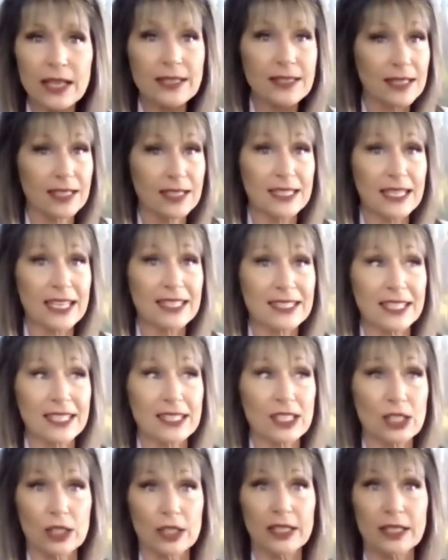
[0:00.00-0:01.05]
because yes, I
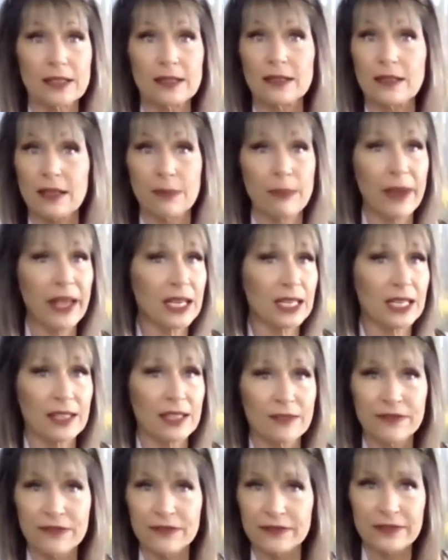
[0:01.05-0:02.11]
started competitive
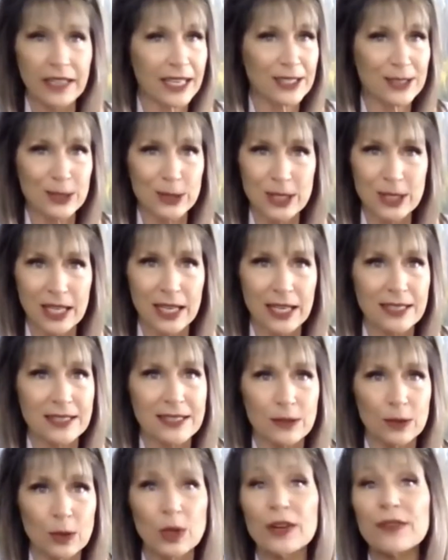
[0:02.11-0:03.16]
exercise
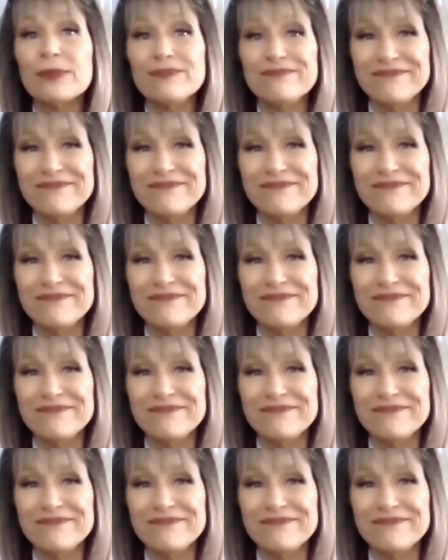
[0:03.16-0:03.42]
or